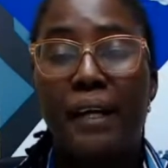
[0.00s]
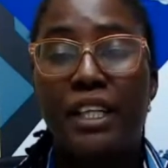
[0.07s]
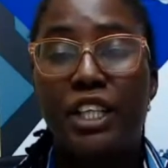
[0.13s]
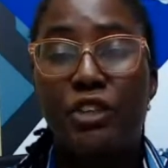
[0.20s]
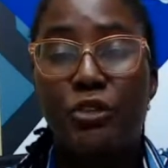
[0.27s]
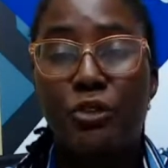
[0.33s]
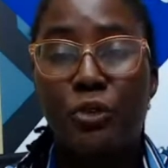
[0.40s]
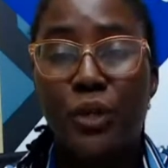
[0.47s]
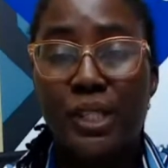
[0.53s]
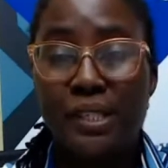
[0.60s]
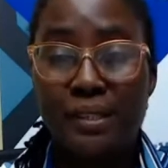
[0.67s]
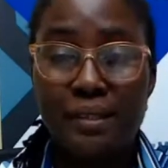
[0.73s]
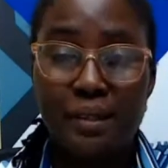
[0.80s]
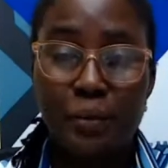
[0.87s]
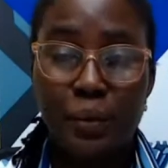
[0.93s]
any
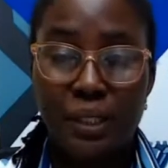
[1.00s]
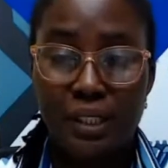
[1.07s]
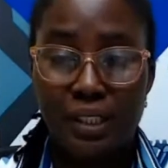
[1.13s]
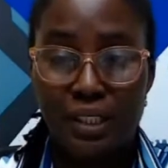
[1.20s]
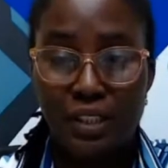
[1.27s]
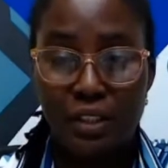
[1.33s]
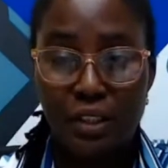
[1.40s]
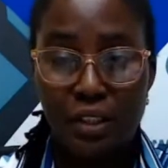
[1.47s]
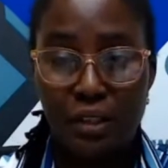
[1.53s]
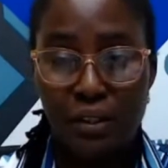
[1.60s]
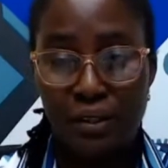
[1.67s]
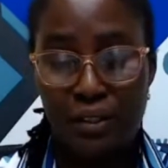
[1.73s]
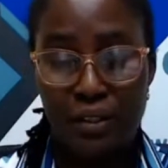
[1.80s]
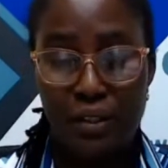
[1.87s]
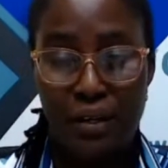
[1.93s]
risk within
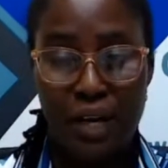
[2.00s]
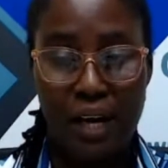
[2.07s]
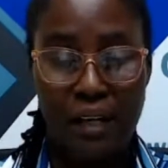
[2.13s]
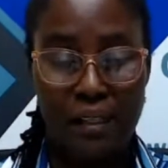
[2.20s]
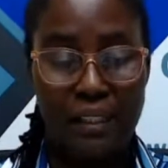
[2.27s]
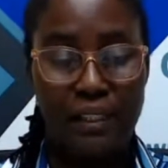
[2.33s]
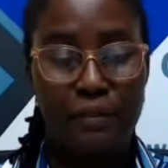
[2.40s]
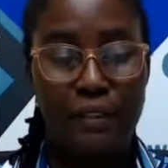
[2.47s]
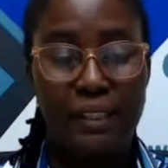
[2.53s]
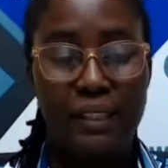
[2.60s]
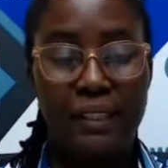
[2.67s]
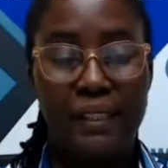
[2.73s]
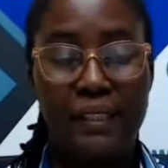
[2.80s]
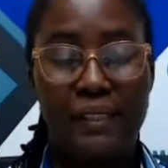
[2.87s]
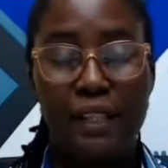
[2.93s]
your
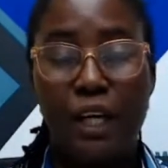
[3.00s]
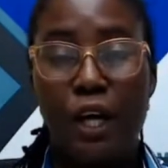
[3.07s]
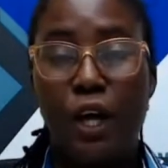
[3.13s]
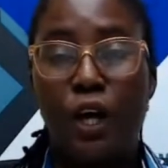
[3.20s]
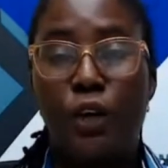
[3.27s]
activities.